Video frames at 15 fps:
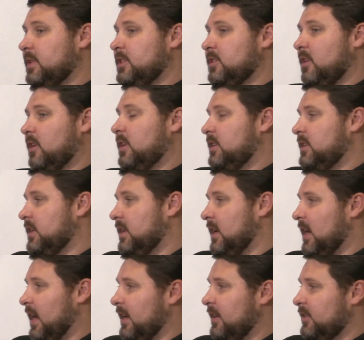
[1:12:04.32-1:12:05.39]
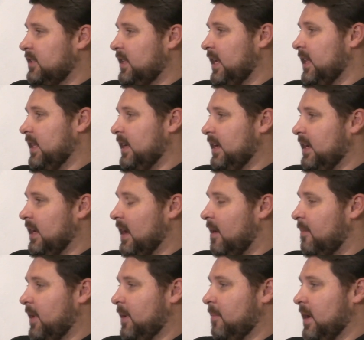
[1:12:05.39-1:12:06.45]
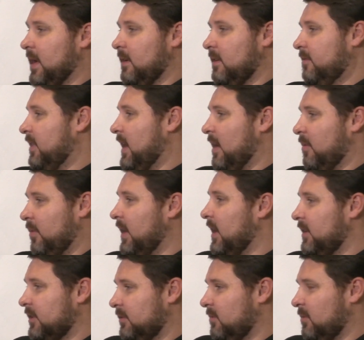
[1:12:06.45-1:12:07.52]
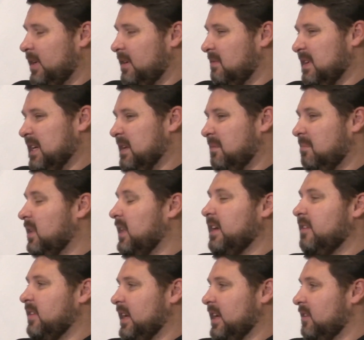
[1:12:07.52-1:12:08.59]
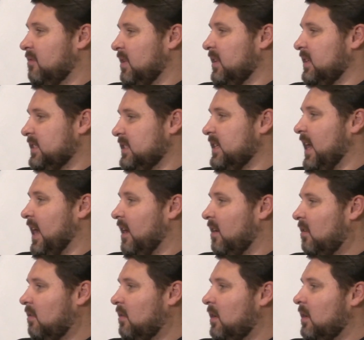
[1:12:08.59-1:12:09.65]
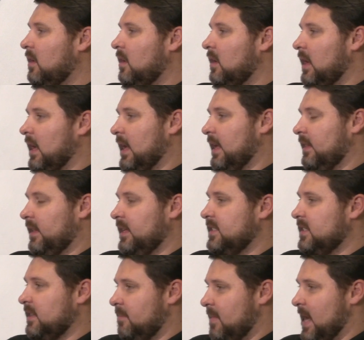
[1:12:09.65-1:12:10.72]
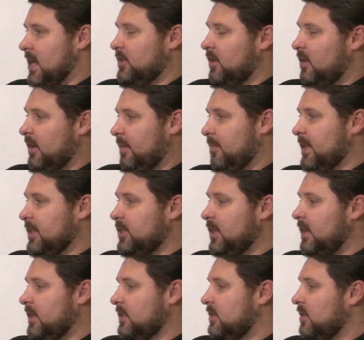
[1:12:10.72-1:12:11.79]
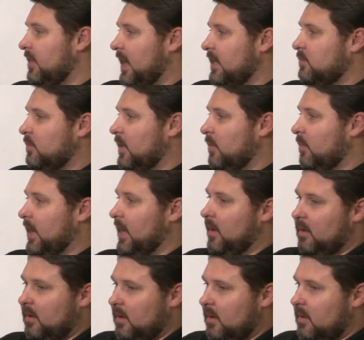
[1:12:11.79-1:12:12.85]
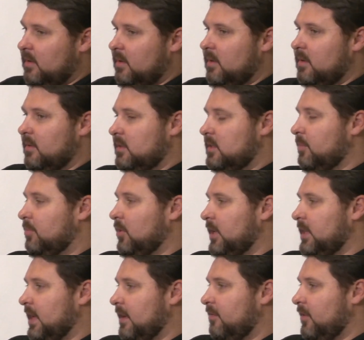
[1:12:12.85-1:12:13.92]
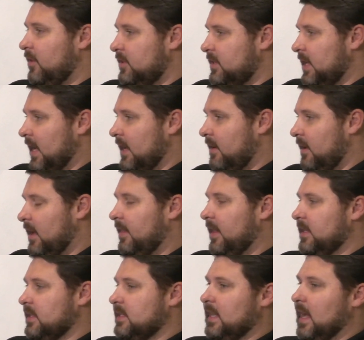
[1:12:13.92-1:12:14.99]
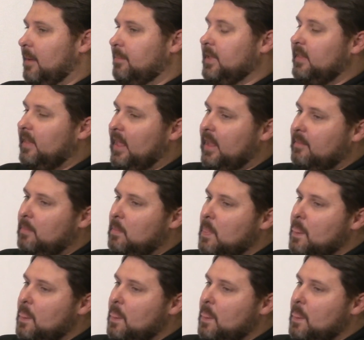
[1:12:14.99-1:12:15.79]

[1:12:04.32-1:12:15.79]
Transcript: started to understand the economic model of that, we didn't believe it could really scale, at least to match our ambition. And so that's one where deployed that first set and then stopped. And then